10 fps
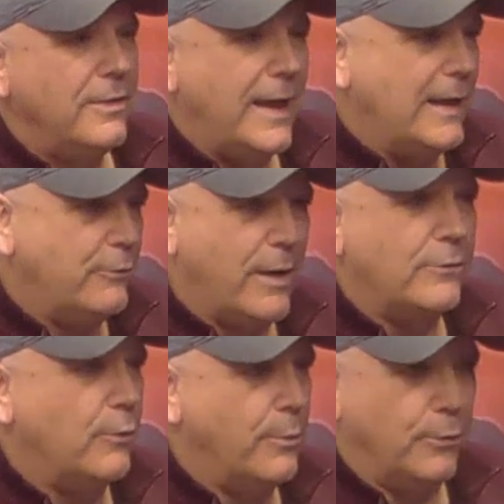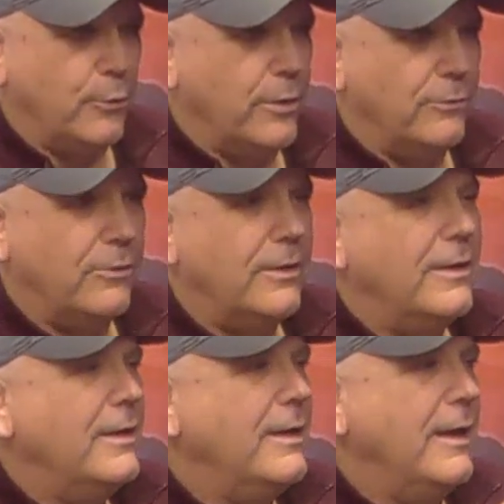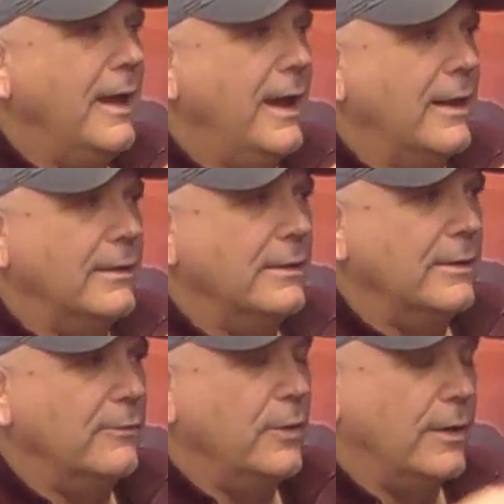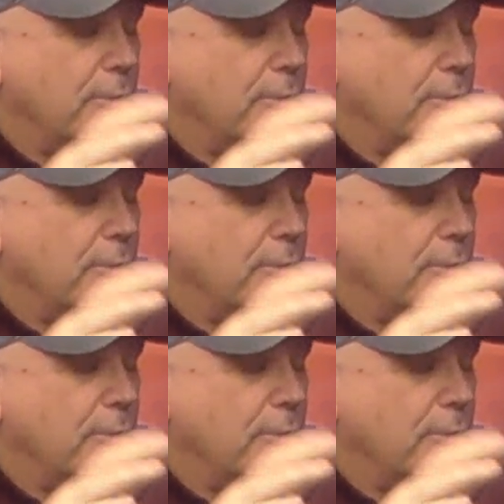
They had Transformer toys. And if you